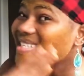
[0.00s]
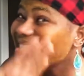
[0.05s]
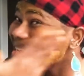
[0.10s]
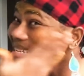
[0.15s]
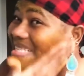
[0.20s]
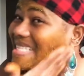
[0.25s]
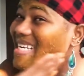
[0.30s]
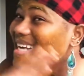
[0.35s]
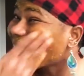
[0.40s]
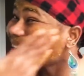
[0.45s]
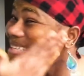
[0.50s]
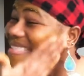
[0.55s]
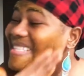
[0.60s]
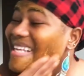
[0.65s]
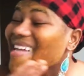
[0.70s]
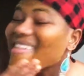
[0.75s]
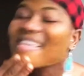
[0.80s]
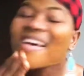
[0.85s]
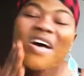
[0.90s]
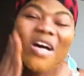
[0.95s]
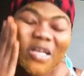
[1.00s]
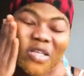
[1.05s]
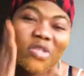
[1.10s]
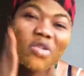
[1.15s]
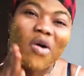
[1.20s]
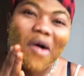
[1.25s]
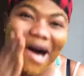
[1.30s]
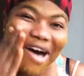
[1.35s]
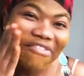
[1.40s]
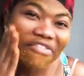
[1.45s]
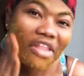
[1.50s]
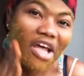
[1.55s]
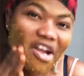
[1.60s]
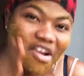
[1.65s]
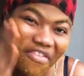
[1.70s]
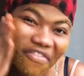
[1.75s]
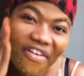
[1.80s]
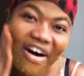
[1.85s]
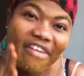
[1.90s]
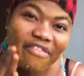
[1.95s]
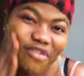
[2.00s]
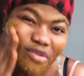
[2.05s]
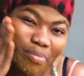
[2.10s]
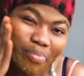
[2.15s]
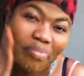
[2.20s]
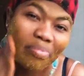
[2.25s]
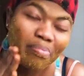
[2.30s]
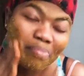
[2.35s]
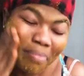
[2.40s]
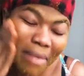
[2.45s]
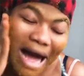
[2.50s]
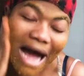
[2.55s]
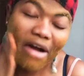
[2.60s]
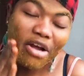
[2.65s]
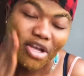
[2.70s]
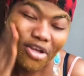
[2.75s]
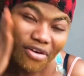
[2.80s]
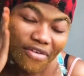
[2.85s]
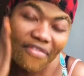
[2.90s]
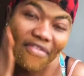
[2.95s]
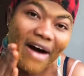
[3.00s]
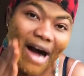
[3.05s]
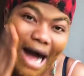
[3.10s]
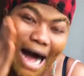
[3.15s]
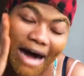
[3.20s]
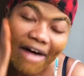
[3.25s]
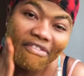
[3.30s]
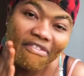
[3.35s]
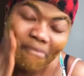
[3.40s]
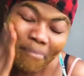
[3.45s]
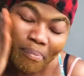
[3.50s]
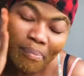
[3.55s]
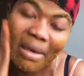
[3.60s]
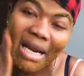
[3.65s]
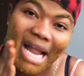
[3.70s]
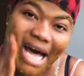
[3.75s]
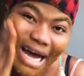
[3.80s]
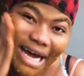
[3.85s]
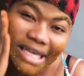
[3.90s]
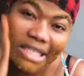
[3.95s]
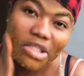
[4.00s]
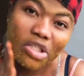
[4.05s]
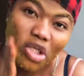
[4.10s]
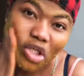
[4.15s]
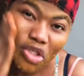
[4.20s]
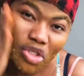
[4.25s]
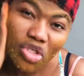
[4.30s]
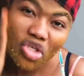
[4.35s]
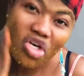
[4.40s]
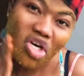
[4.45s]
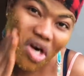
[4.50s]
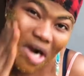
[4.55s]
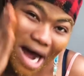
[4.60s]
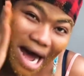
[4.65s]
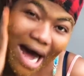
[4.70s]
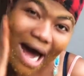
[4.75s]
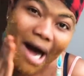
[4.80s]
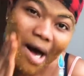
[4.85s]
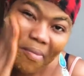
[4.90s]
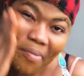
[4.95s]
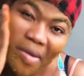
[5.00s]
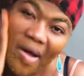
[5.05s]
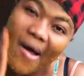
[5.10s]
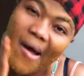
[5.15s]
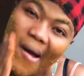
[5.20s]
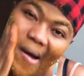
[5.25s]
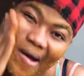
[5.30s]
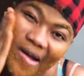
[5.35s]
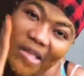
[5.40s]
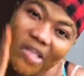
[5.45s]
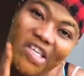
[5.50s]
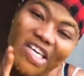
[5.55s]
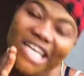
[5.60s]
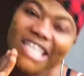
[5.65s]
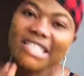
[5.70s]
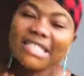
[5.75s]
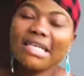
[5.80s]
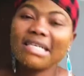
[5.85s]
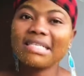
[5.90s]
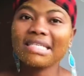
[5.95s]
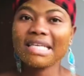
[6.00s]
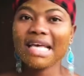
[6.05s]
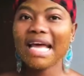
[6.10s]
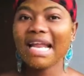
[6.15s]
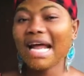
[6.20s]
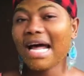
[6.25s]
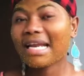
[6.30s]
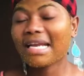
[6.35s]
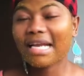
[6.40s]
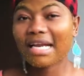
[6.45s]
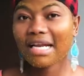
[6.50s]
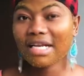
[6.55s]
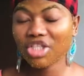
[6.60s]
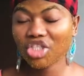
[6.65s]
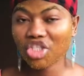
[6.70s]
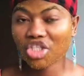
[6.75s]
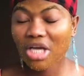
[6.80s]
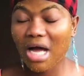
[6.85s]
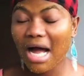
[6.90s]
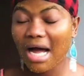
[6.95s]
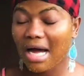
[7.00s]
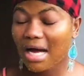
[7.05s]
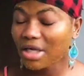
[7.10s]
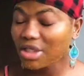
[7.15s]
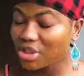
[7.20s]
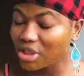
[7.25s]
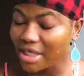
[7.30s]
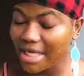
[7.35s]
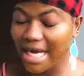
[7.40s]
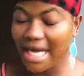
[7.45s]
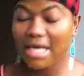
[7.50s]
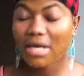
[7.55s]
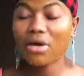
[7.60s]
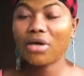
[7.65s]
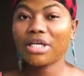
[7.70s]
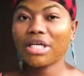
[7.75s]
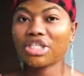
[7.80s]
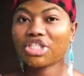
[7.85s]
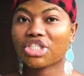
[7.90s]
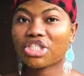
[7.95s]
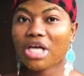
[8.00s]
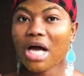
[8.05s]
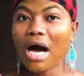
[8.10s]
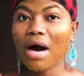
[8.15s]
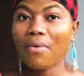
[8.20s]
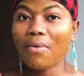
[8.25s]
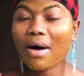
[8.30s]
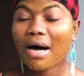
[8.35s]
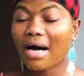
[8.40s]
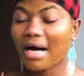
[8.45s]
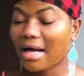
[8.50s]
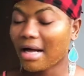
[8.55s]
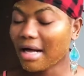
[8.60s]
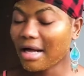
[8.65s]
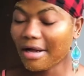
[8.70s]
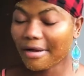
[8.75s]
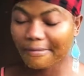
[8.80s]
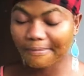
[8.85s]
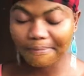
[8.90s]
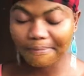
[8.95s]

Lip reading: easy as that. So after you've applied your scrub, you can just get under the shower